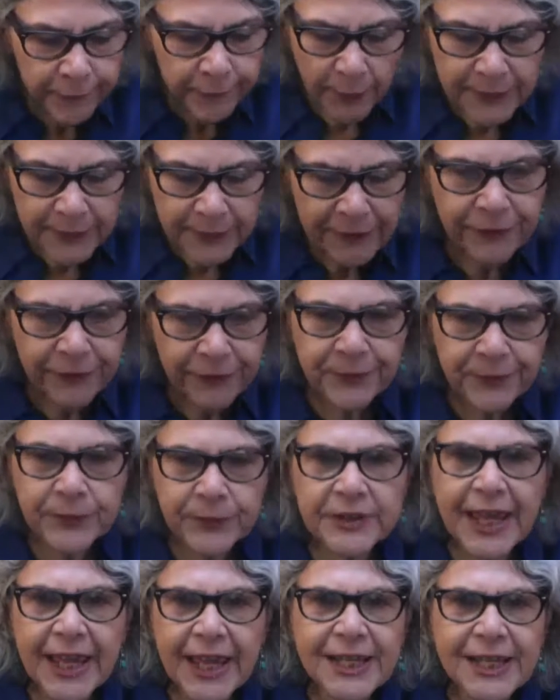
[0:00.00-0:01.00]
From the
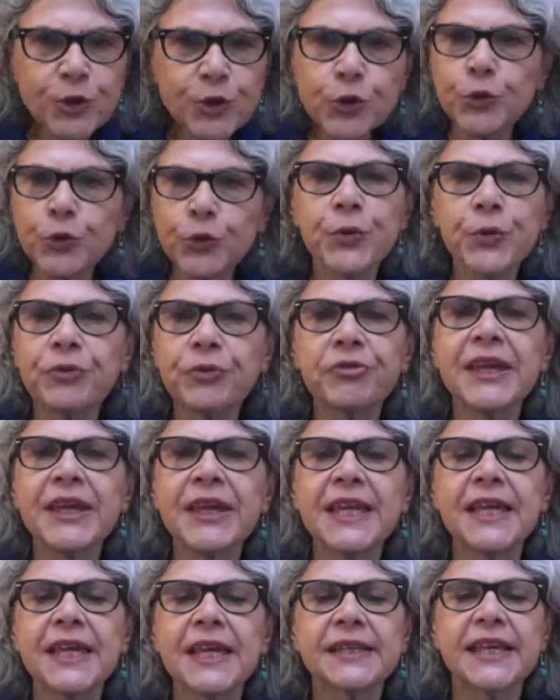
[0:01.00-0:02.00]
day two,
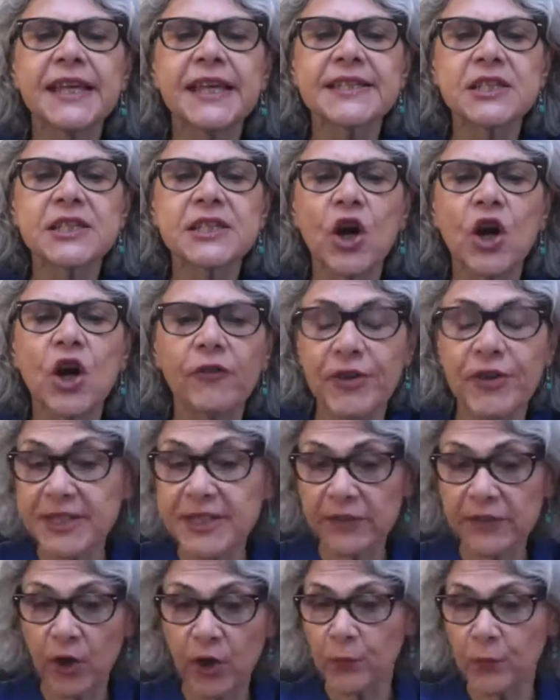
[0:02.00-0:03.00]
three, they start.
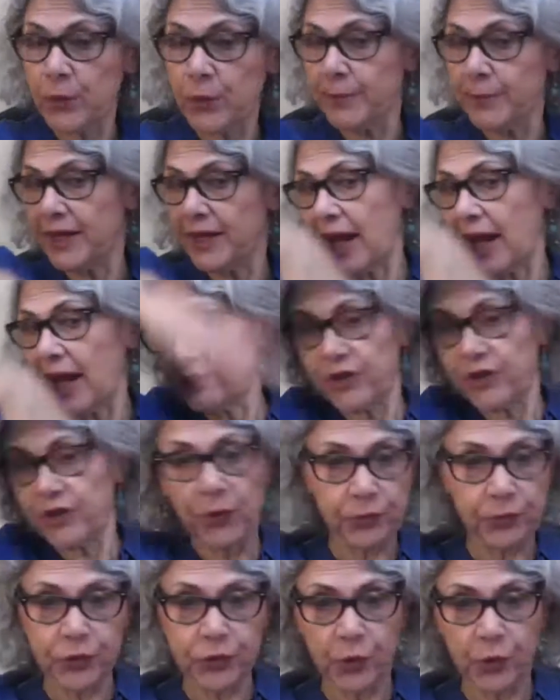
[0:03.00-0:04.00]
First of all, women had
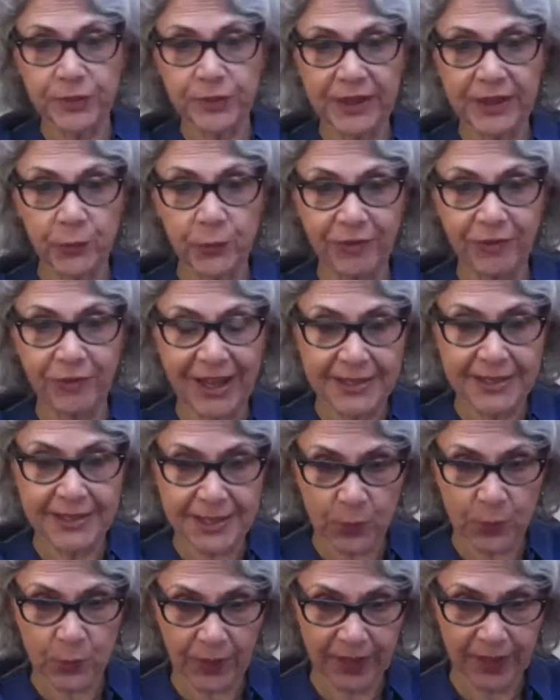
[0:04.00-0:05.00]
thrown their
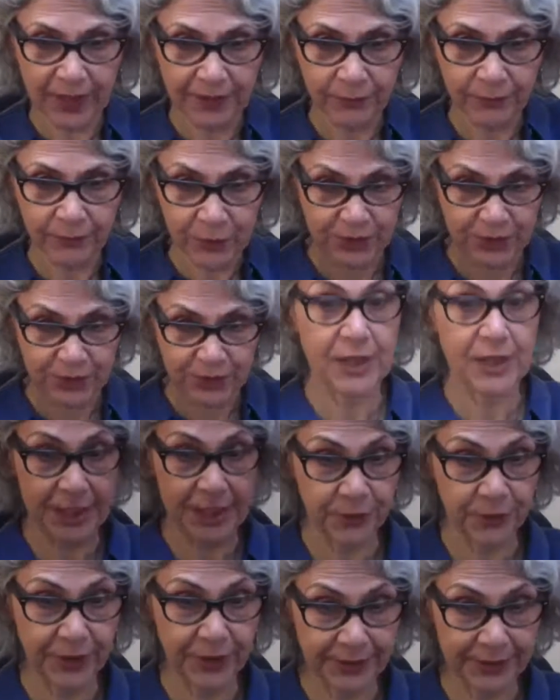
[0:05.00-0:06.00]
veils away, which is
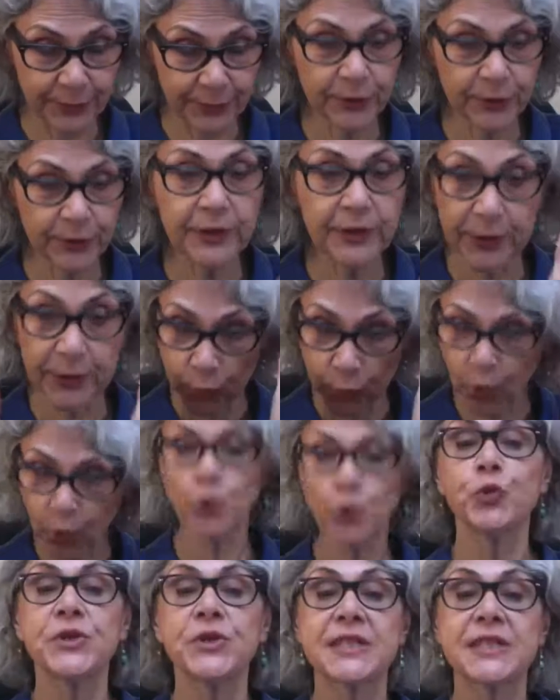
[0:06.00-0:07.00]
incredible.
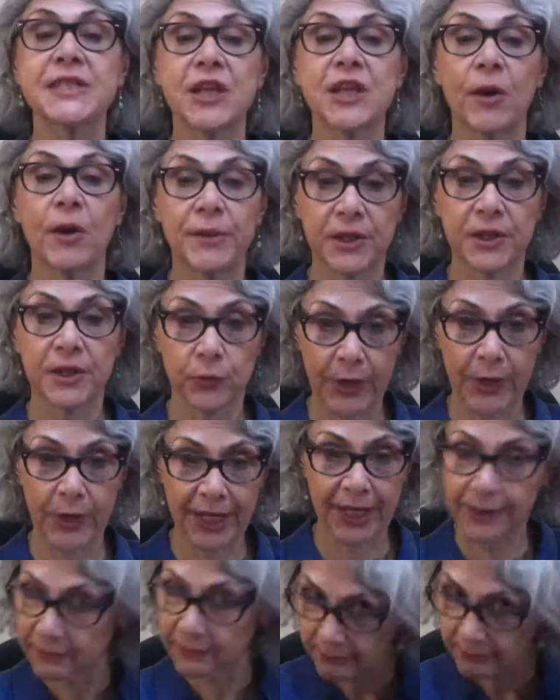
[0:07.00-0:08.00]
No to Islamic
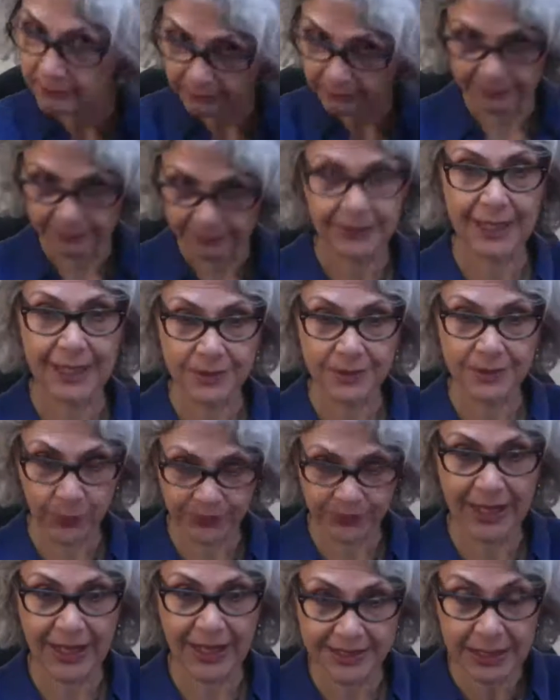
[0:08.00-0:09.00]
way. That
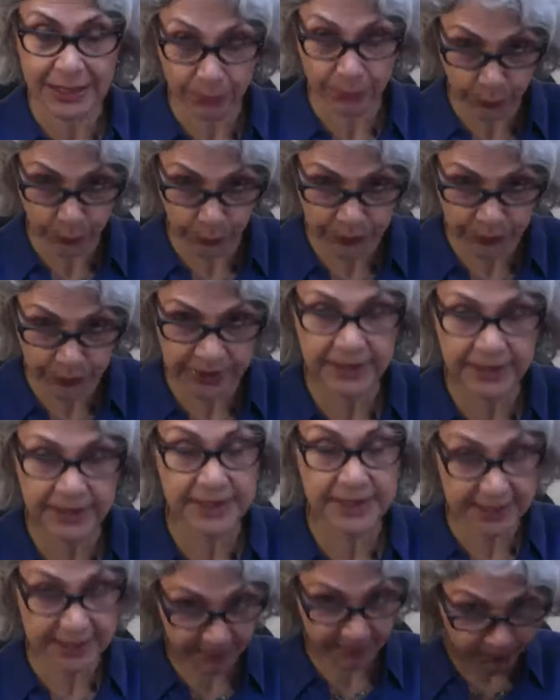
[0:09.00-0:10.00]
that's
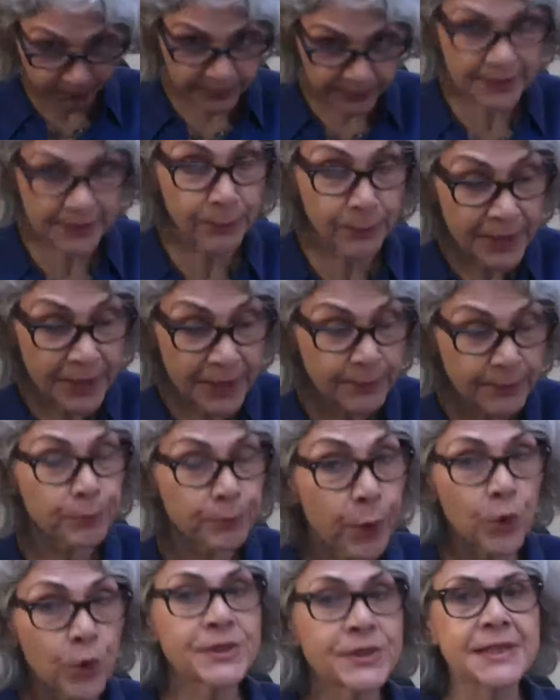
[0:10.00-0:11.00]
important. is an
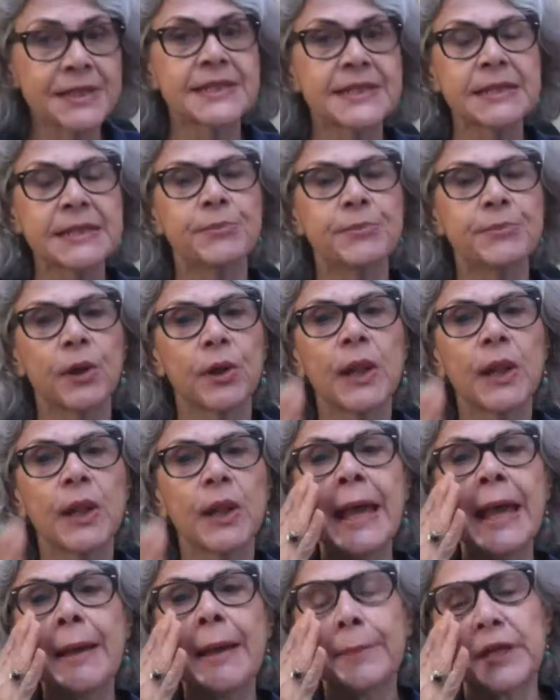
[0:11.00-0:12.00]
important symbol
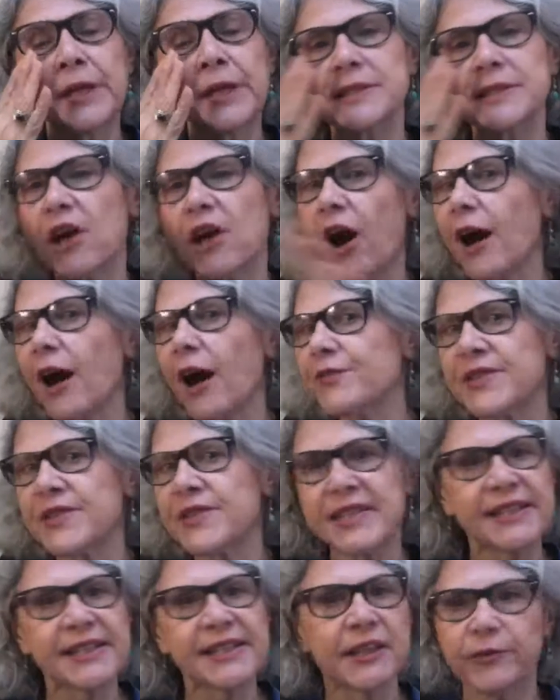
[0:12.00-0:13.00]
because I've
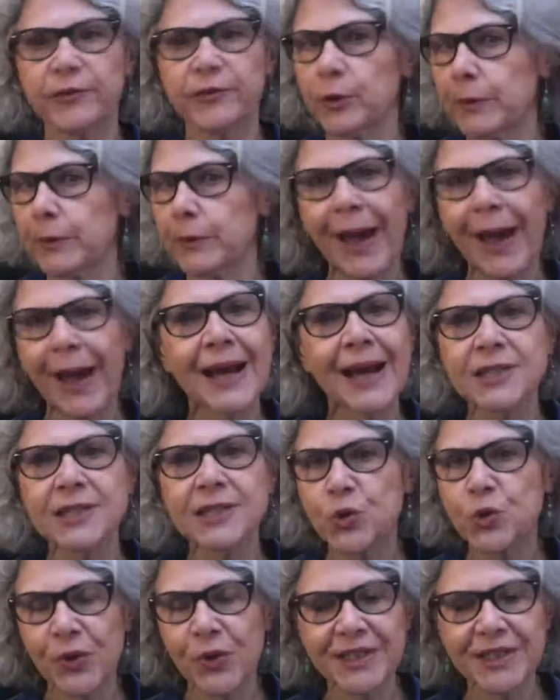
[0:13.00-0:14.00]
said it for the
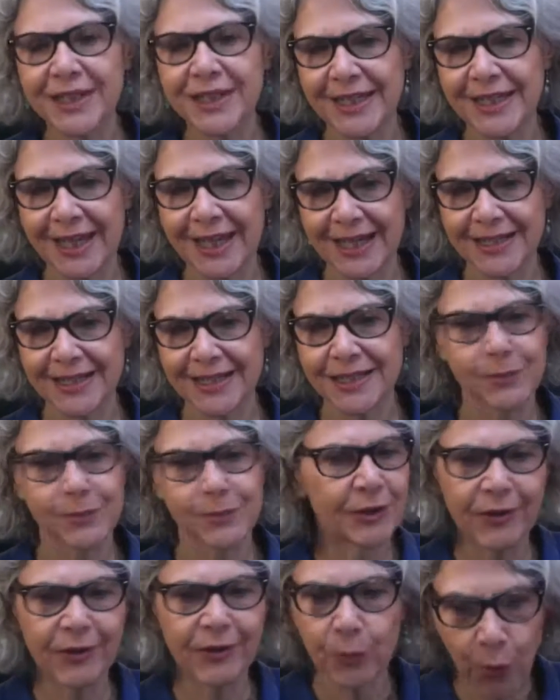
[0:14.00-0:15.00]
past twenty years,
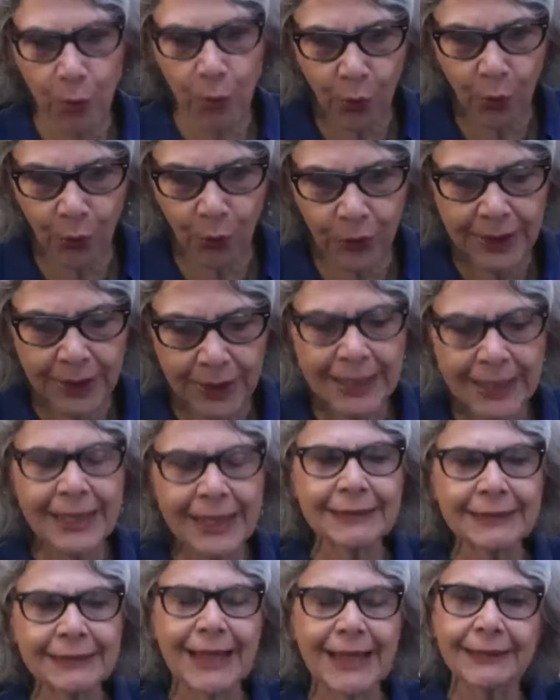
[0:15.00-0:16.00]
even more,
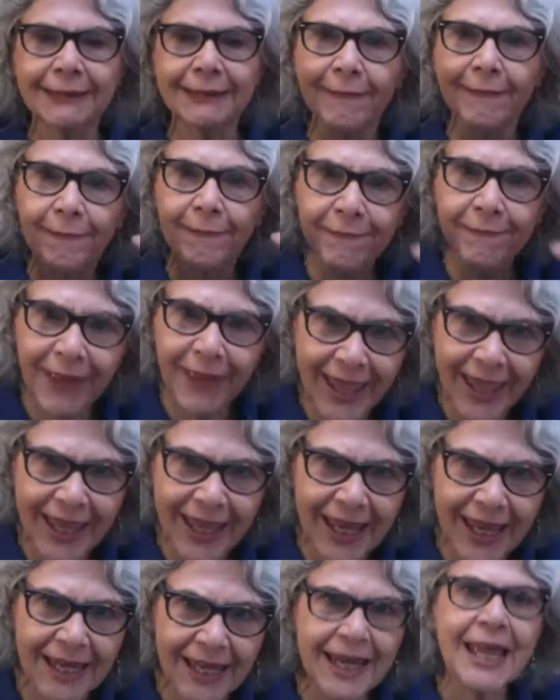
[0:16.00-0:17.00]
that the
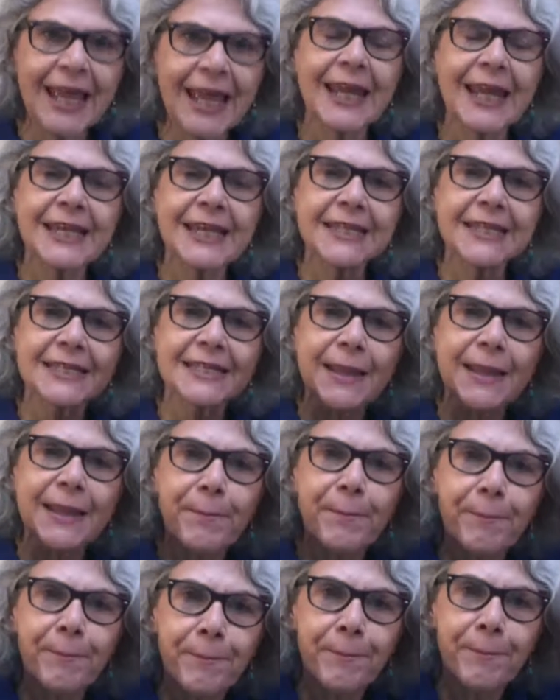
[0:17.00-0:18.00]
veil is
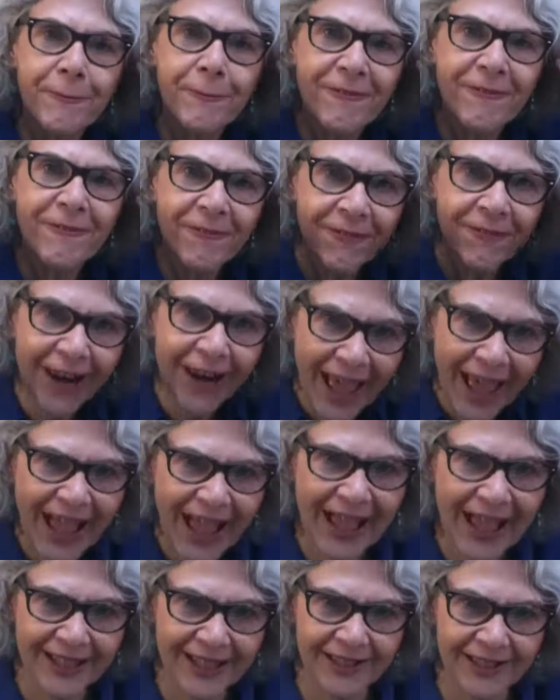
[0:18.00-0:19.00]
the
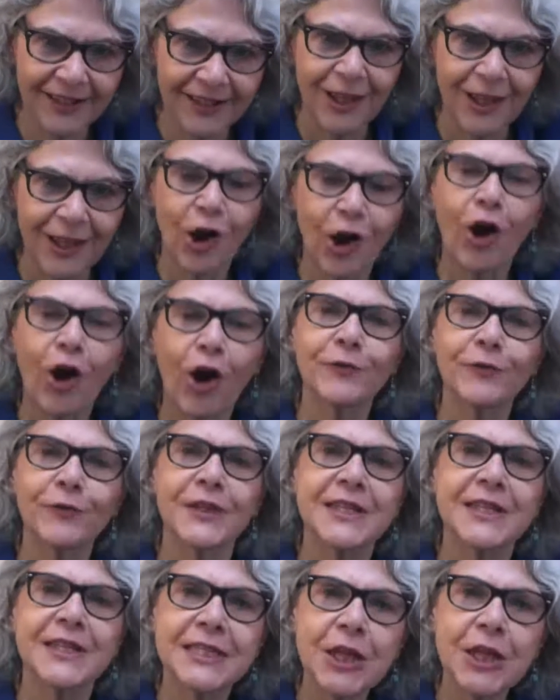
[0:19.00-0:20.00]
flag of
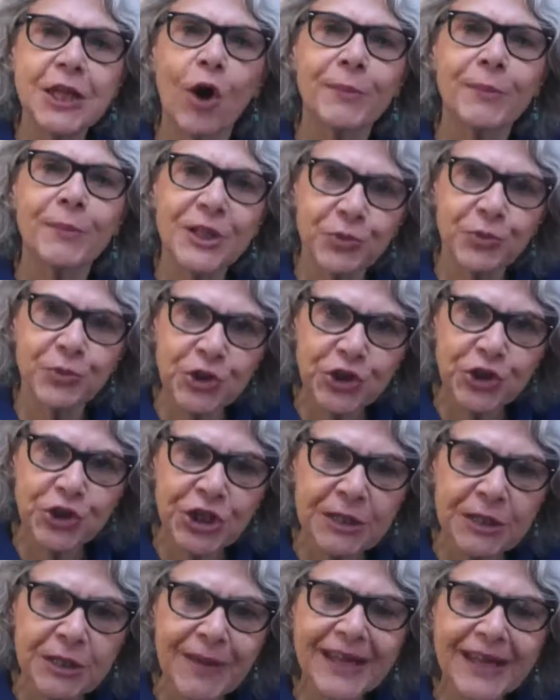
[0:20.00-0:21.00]
the Islamic
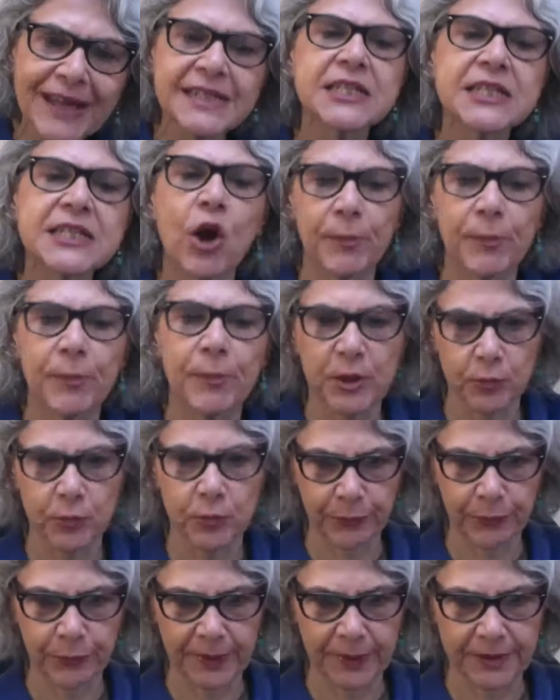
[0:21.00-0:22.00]
regime and Islamic
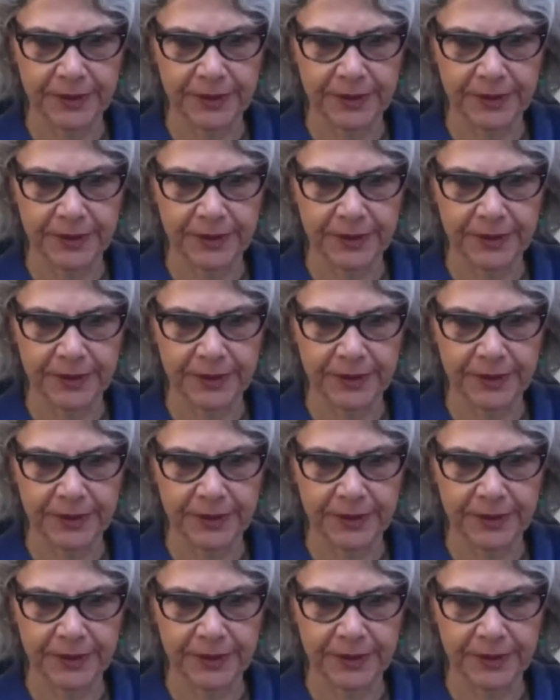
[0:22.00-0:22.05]
movement.